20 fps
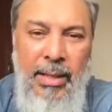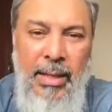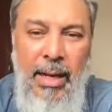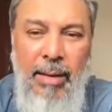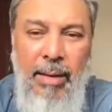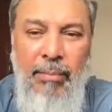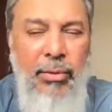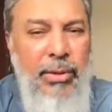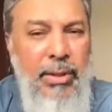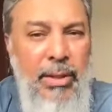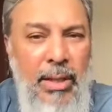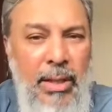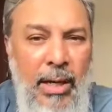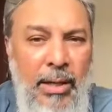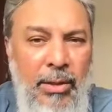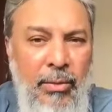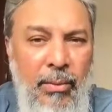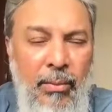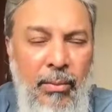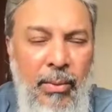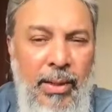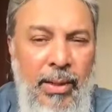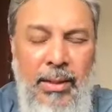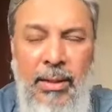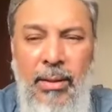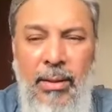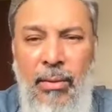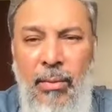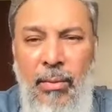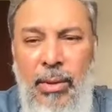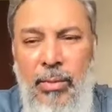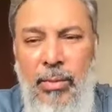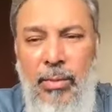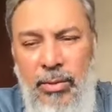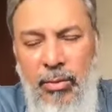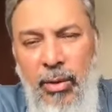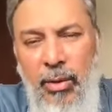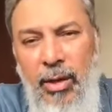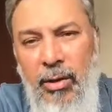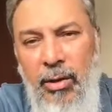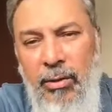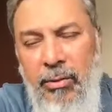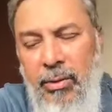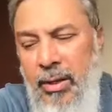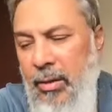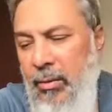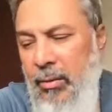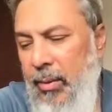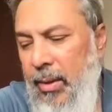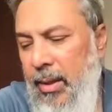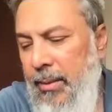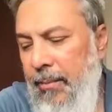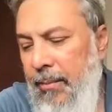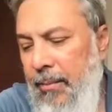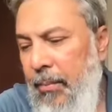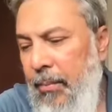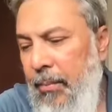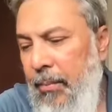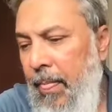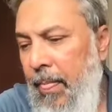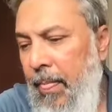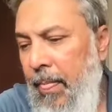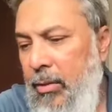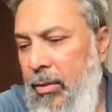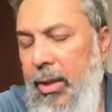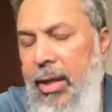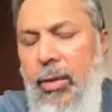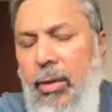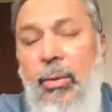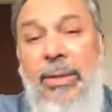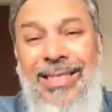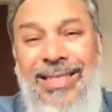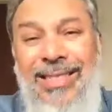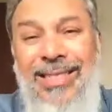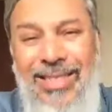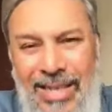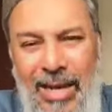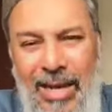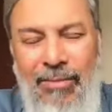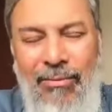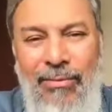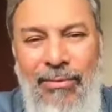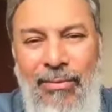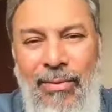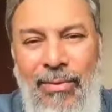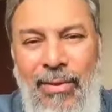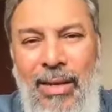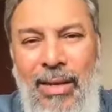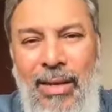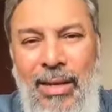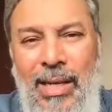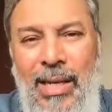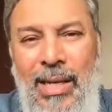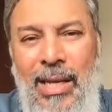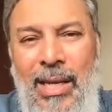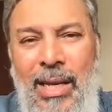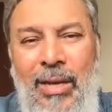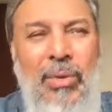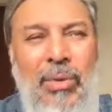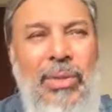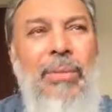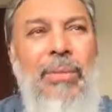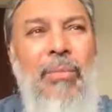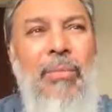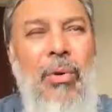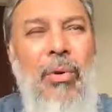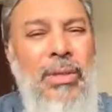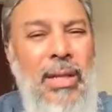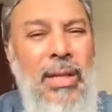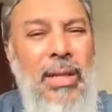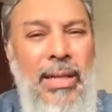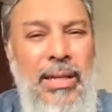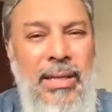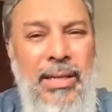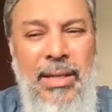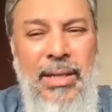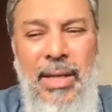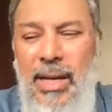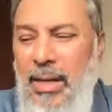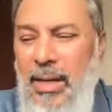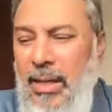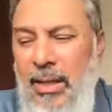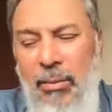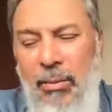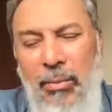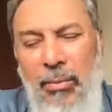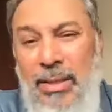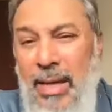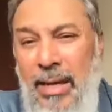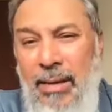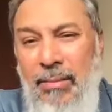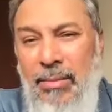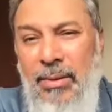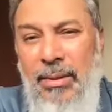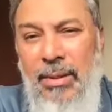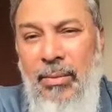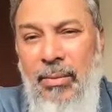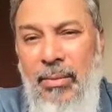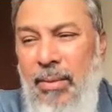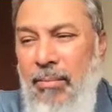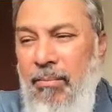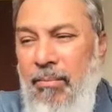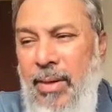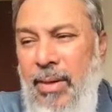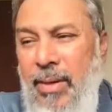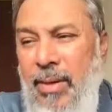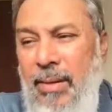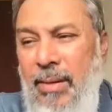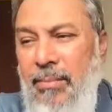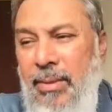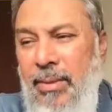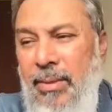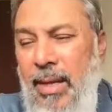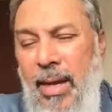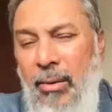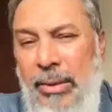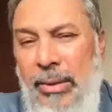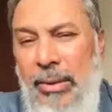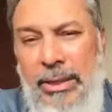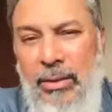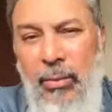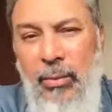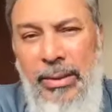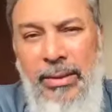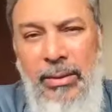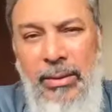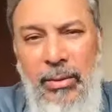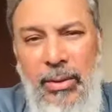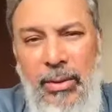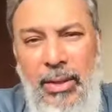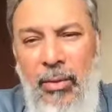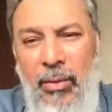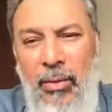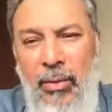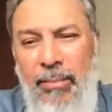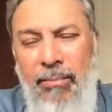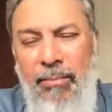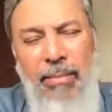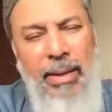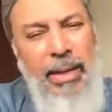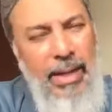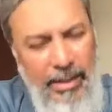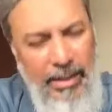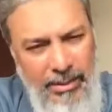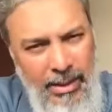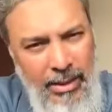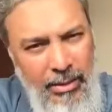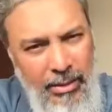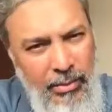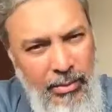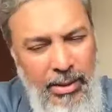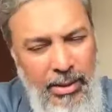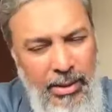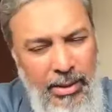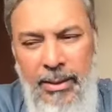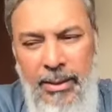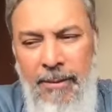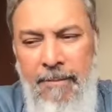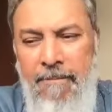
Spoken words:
up to scratch with what was going on at work. So it was tough. it was emotionally draining. There were times that I just wanted to run away, but I stuck with it